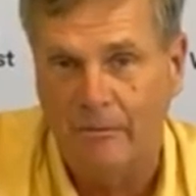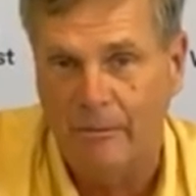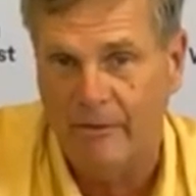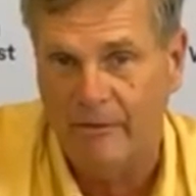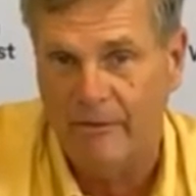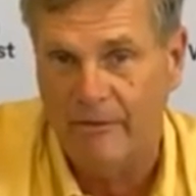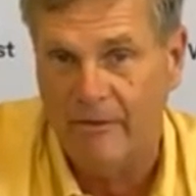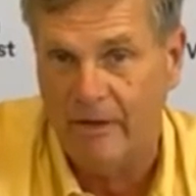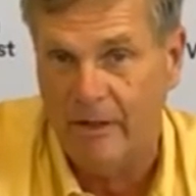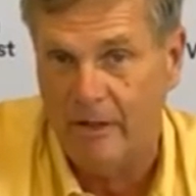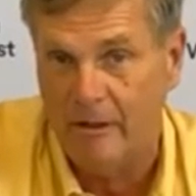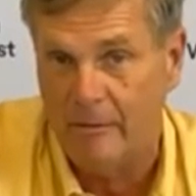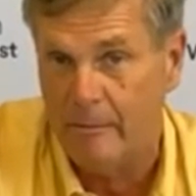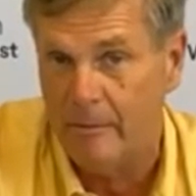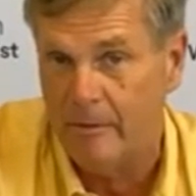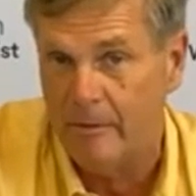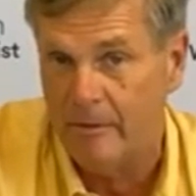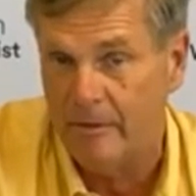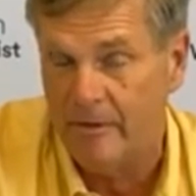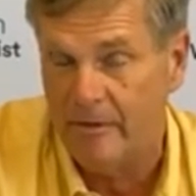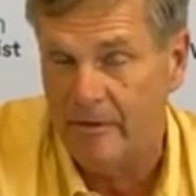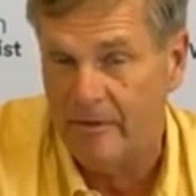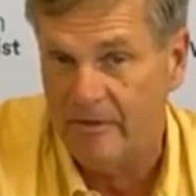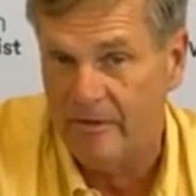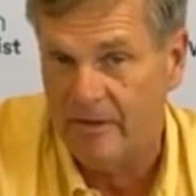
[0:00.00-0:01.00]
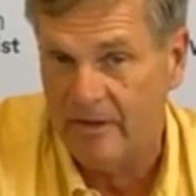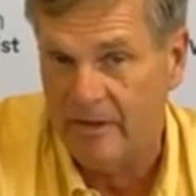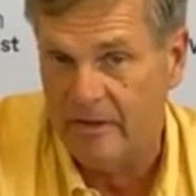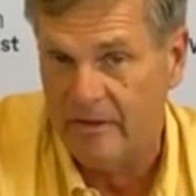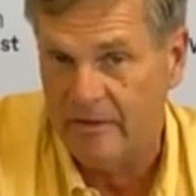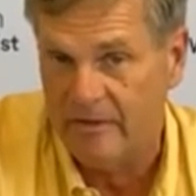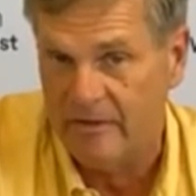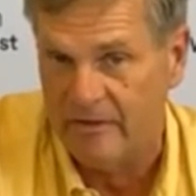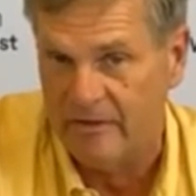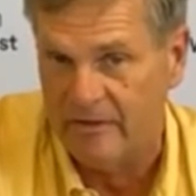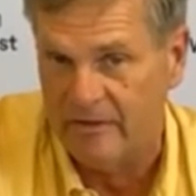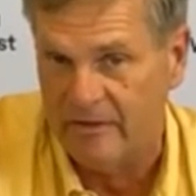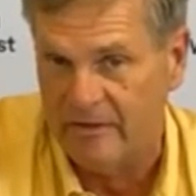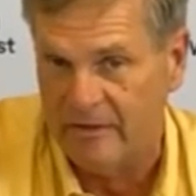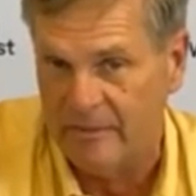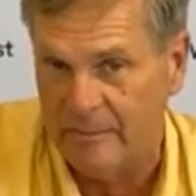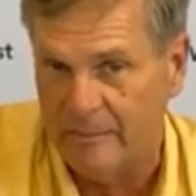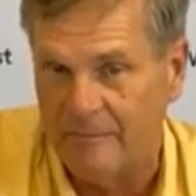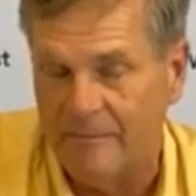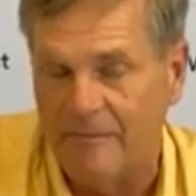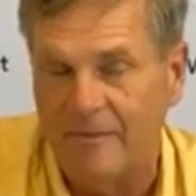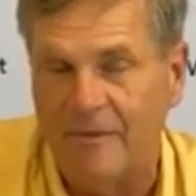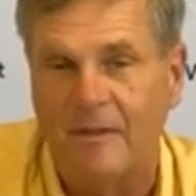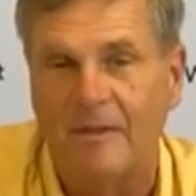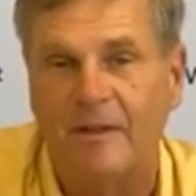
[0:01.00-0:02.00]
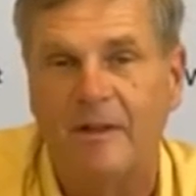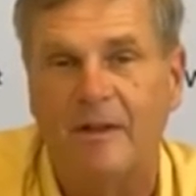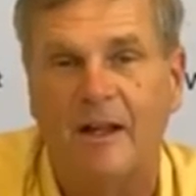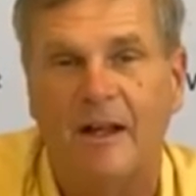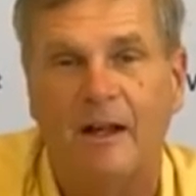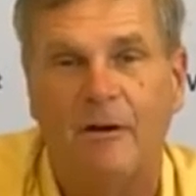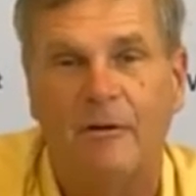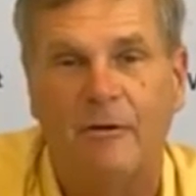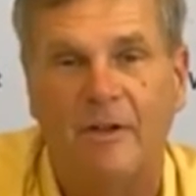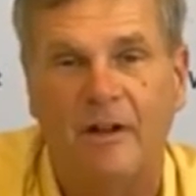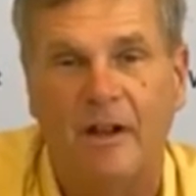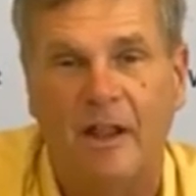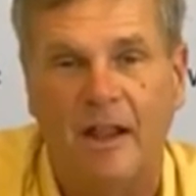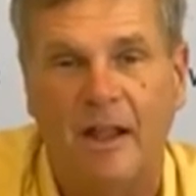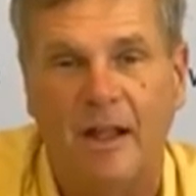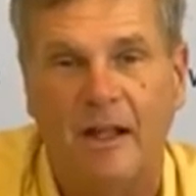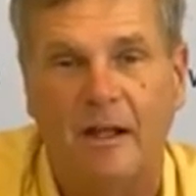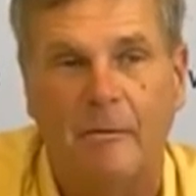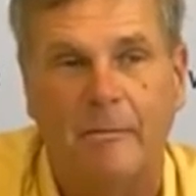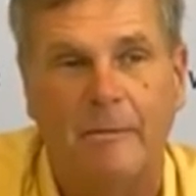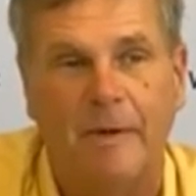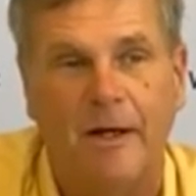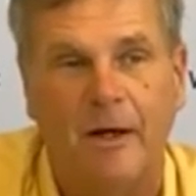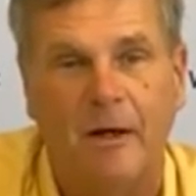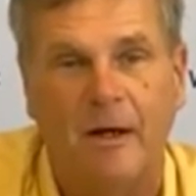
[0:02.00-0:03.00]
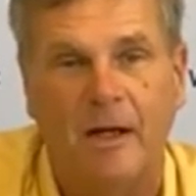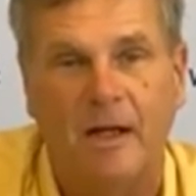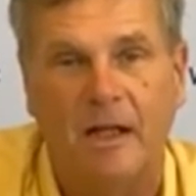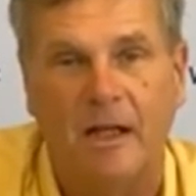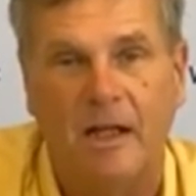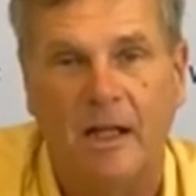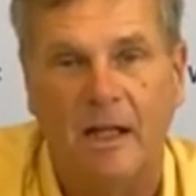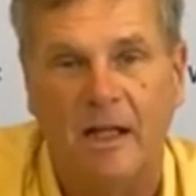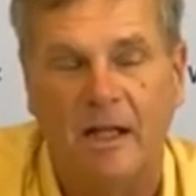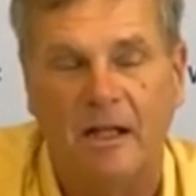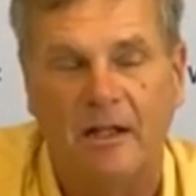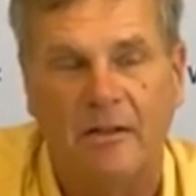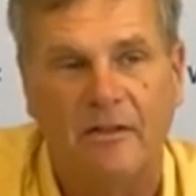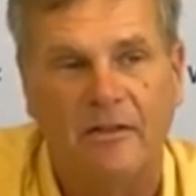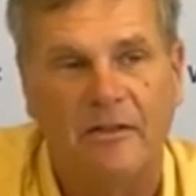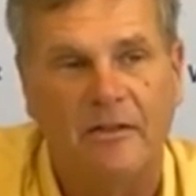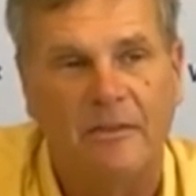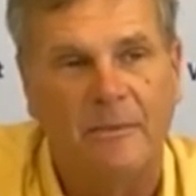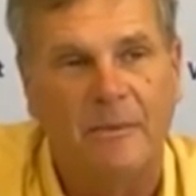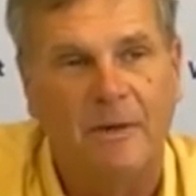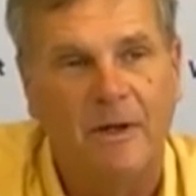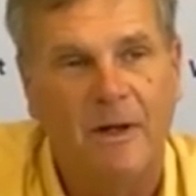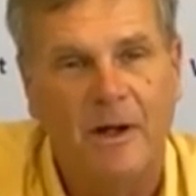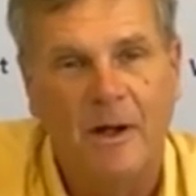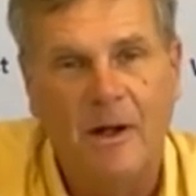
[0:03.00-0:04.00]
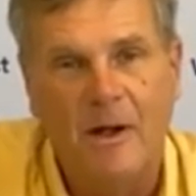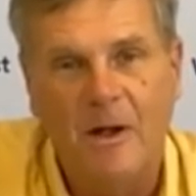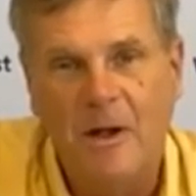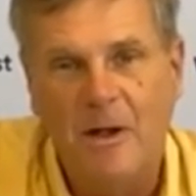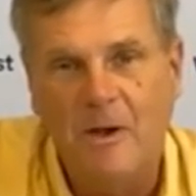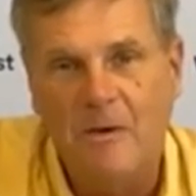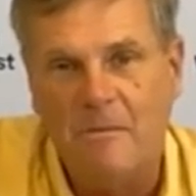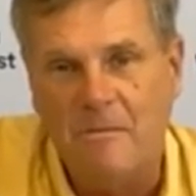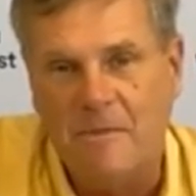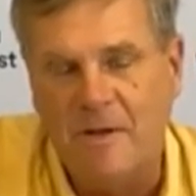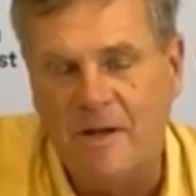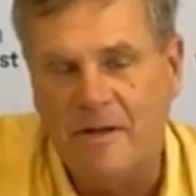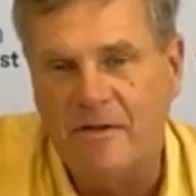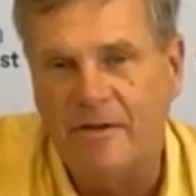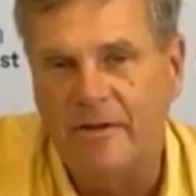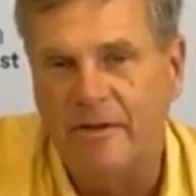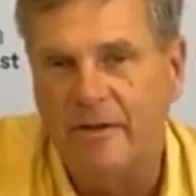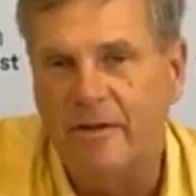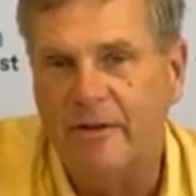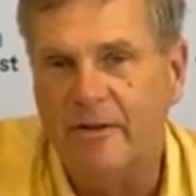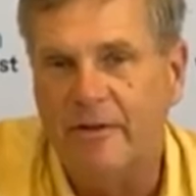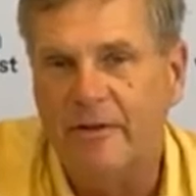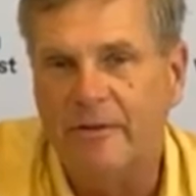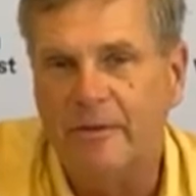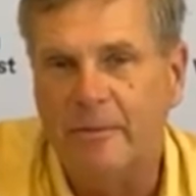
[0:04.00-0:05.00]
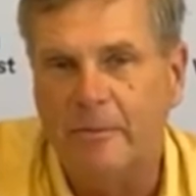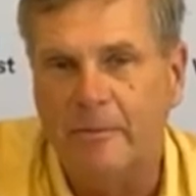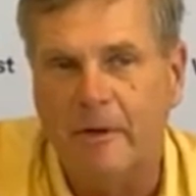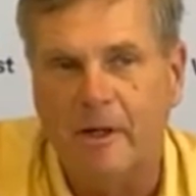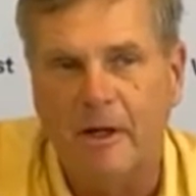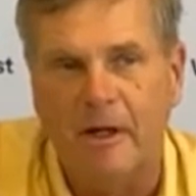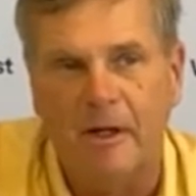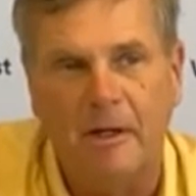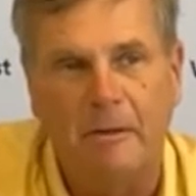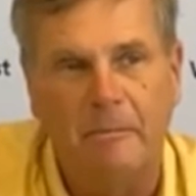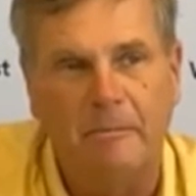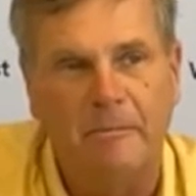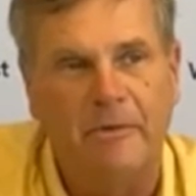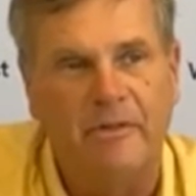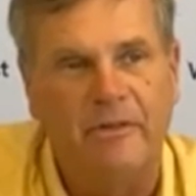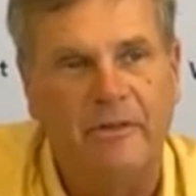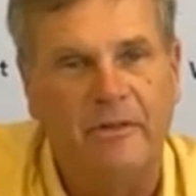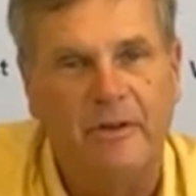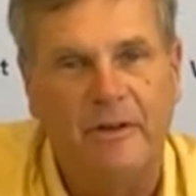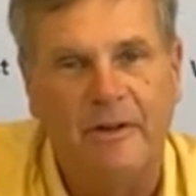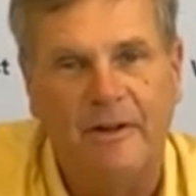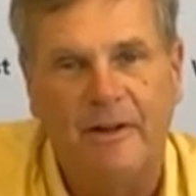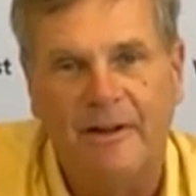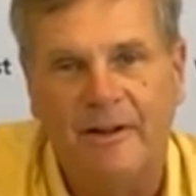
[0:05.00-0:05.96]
preventable diseases that we think about in kids, measles, mumps,